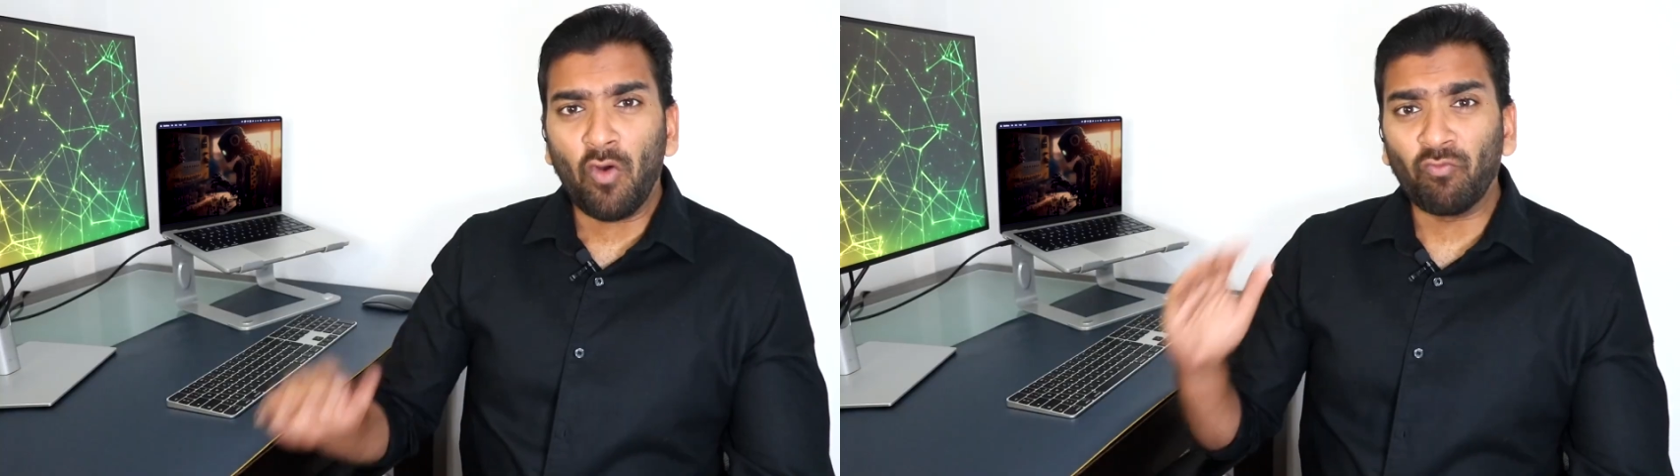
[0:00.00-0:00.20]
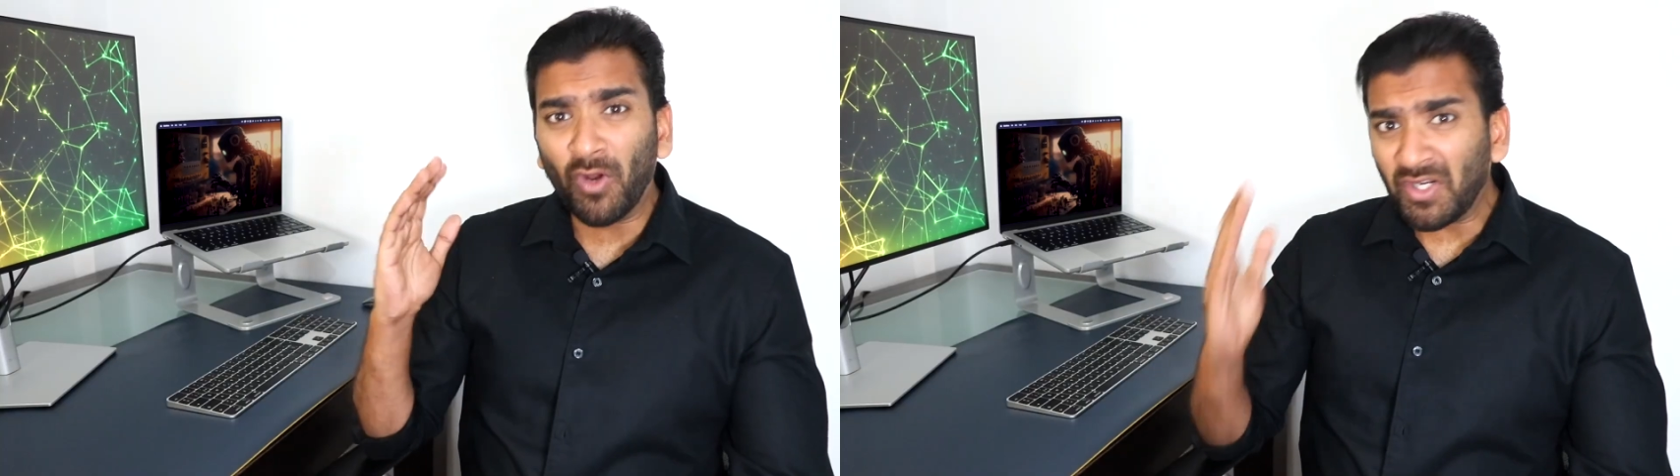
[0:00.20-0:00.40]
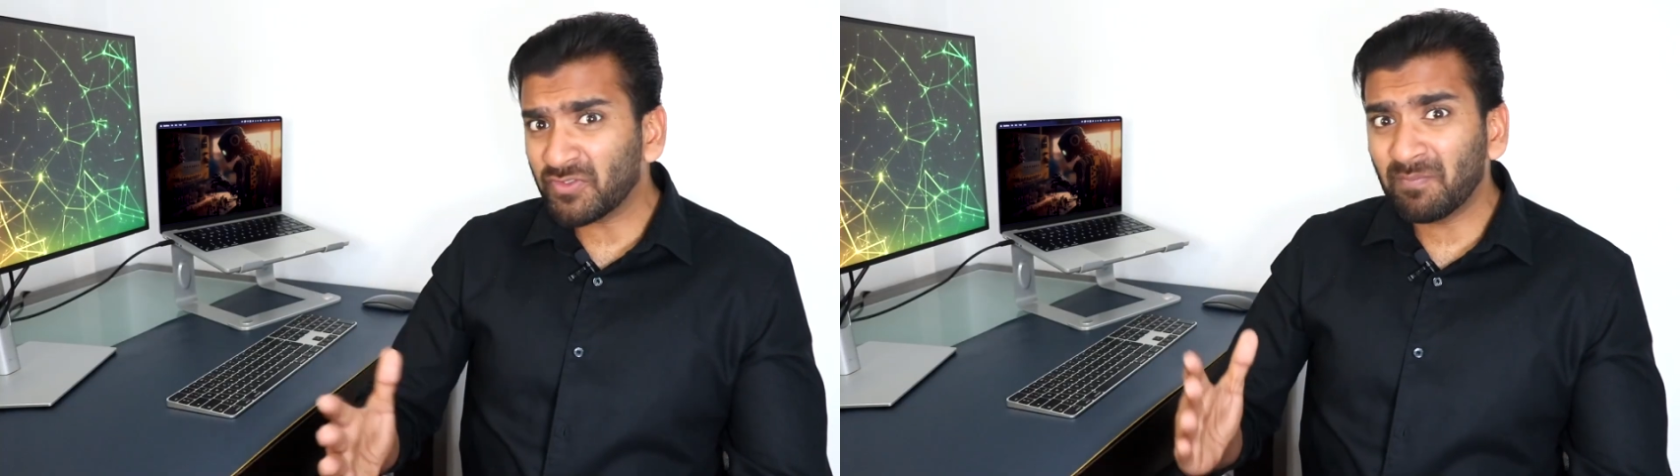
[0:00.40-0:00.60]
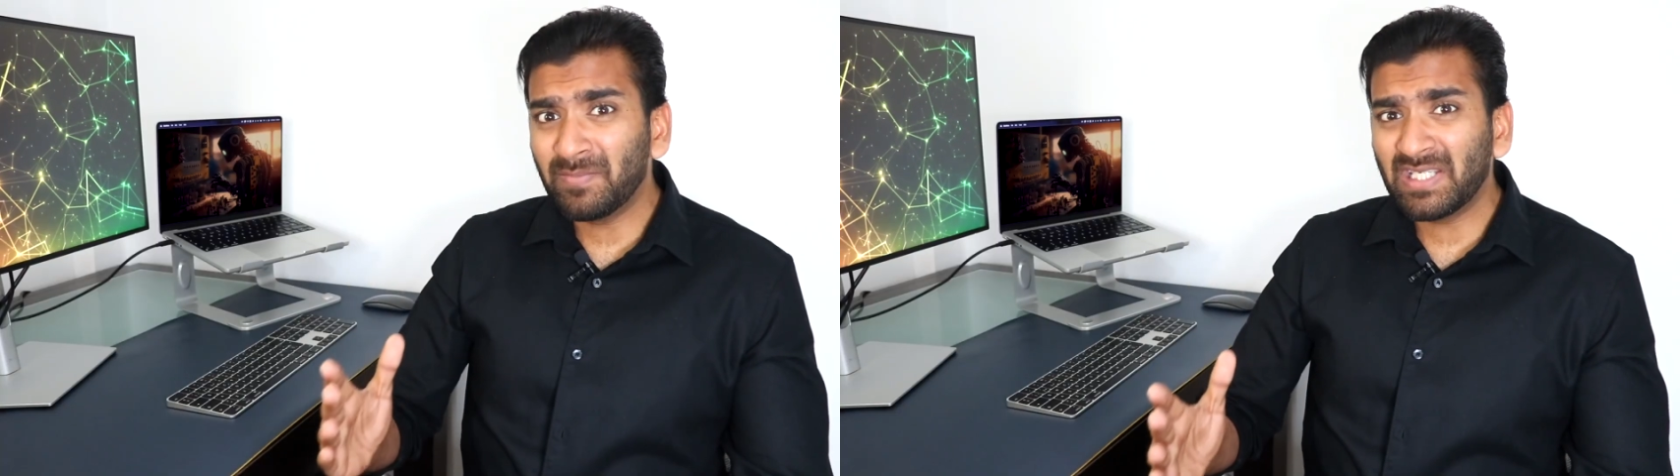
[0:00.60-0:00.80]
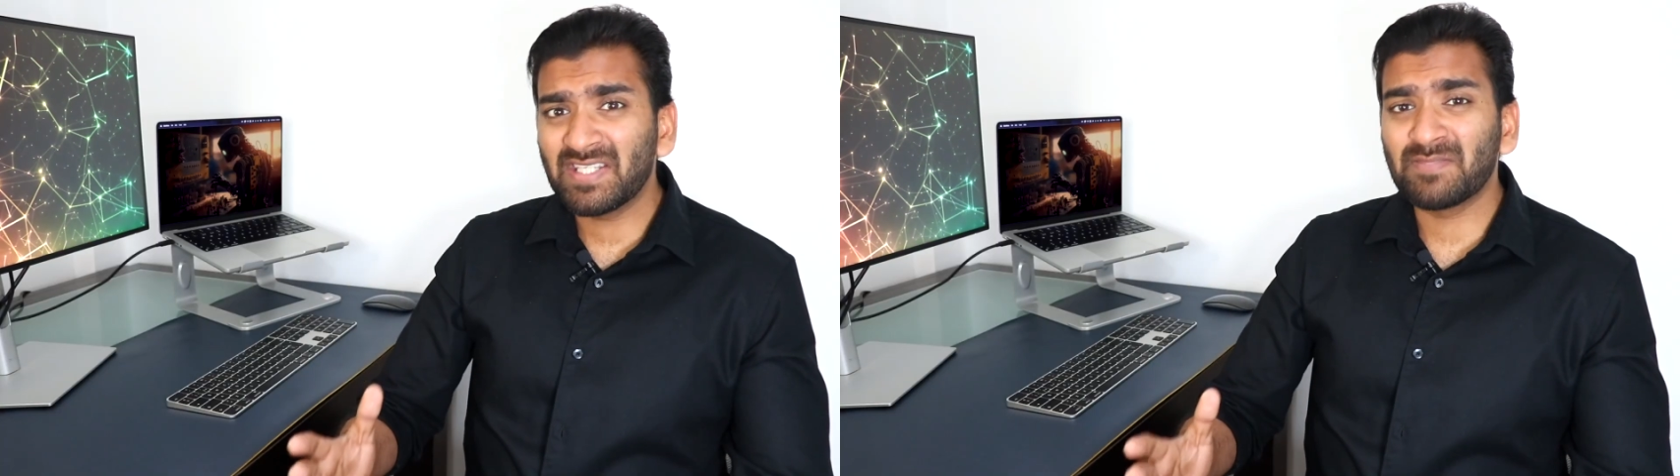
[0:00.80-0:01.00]
One of the
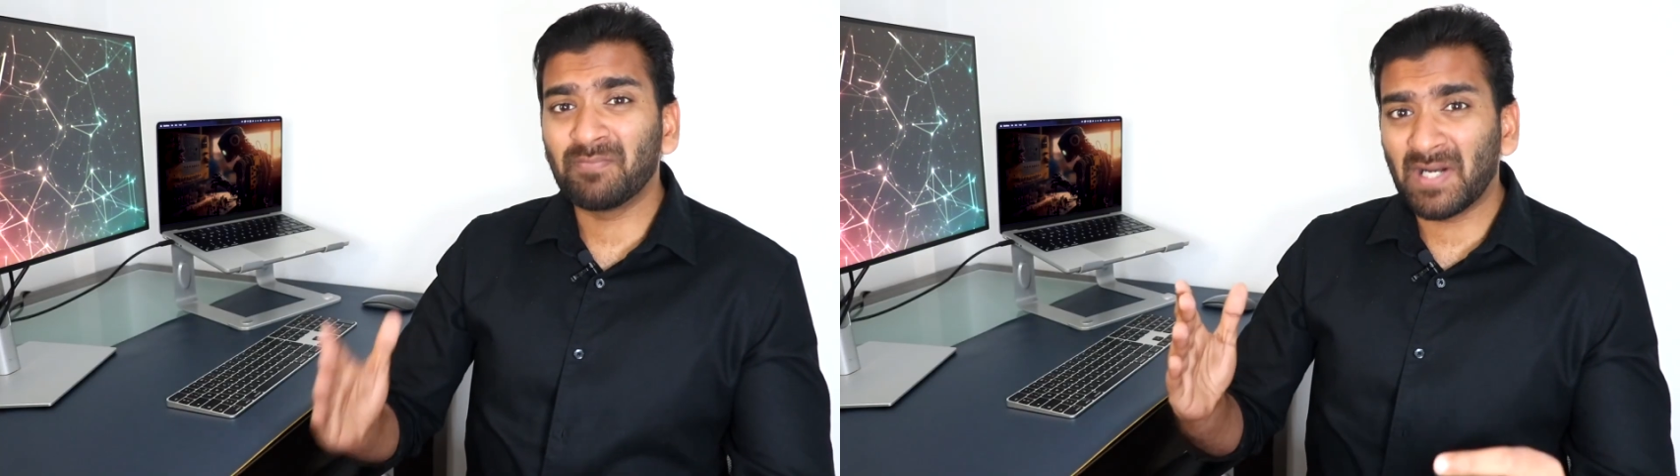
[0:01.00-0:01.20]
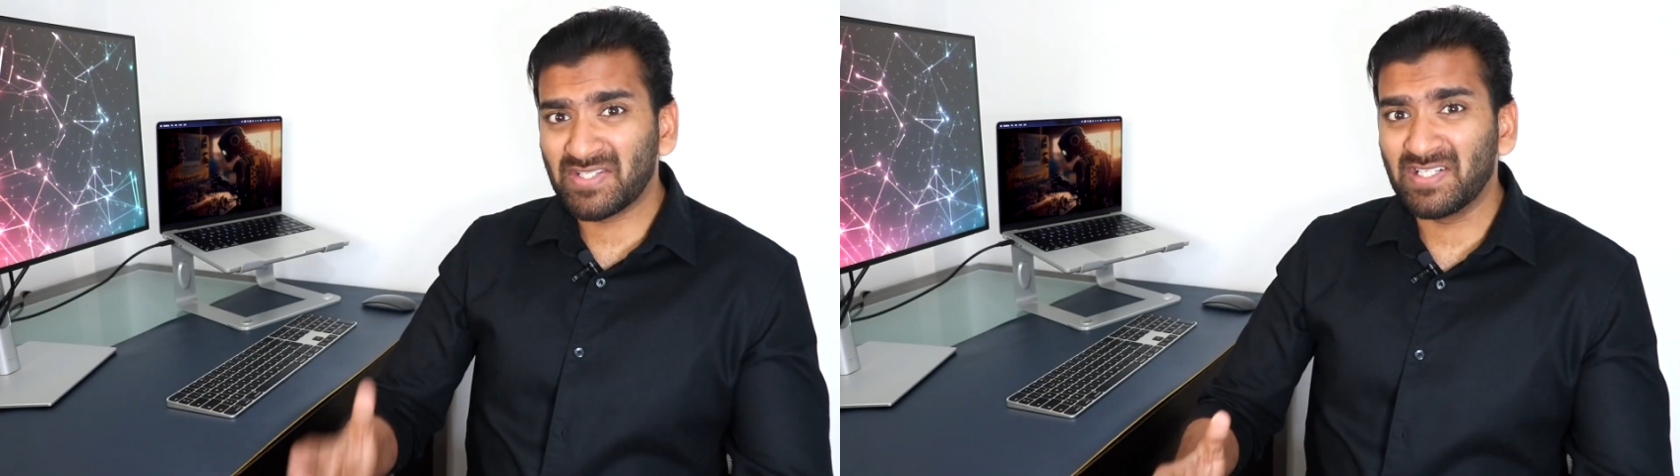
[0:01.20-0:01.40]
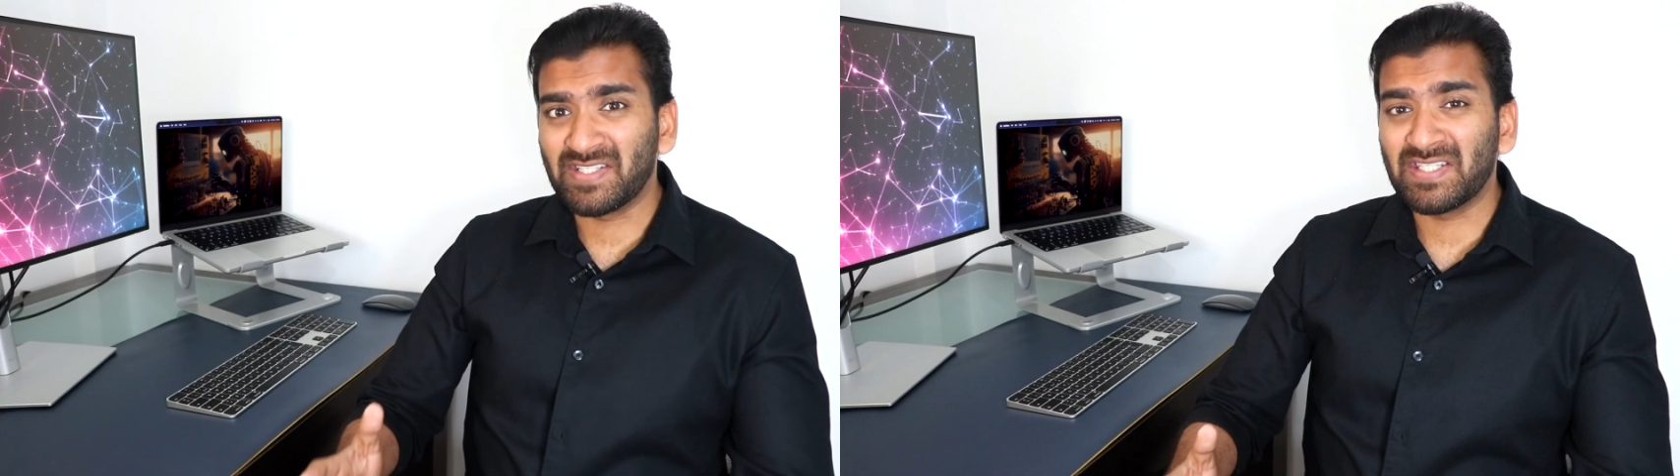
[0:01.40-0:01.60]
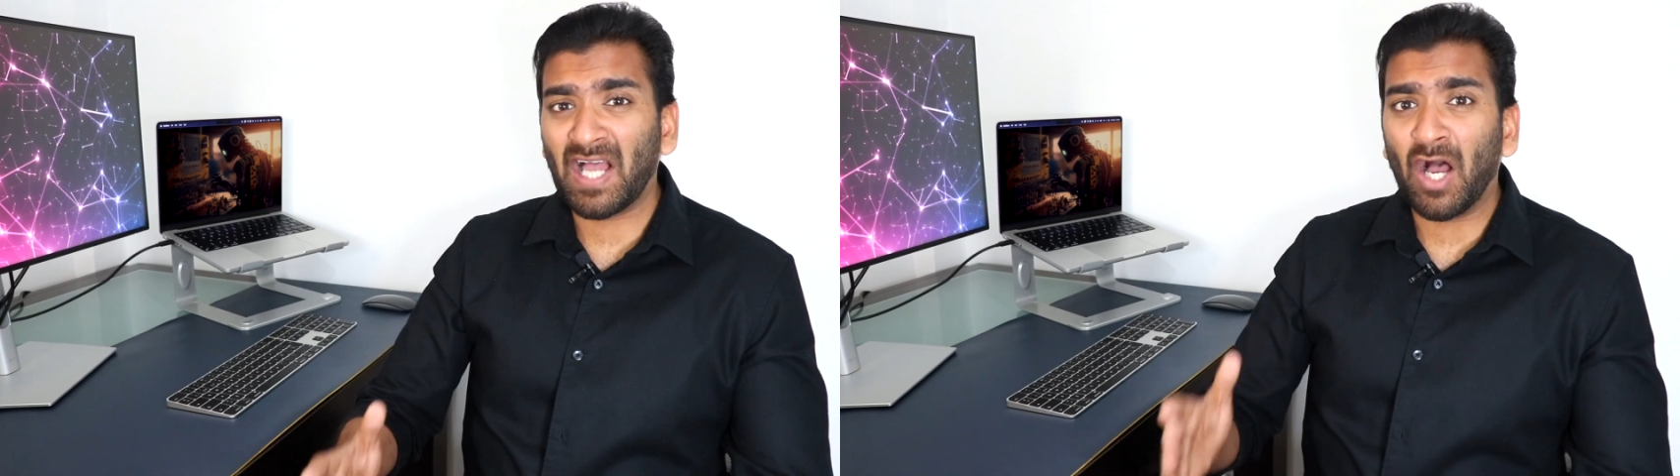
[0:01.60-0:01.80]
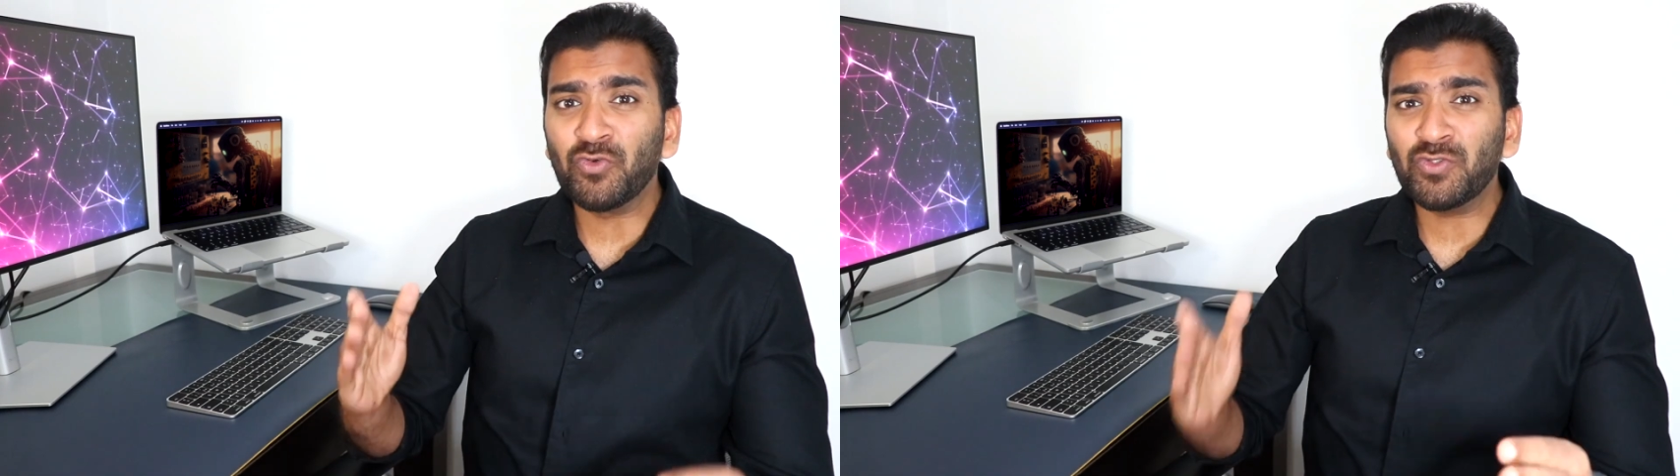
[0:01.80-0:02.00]
biggest puzzles is how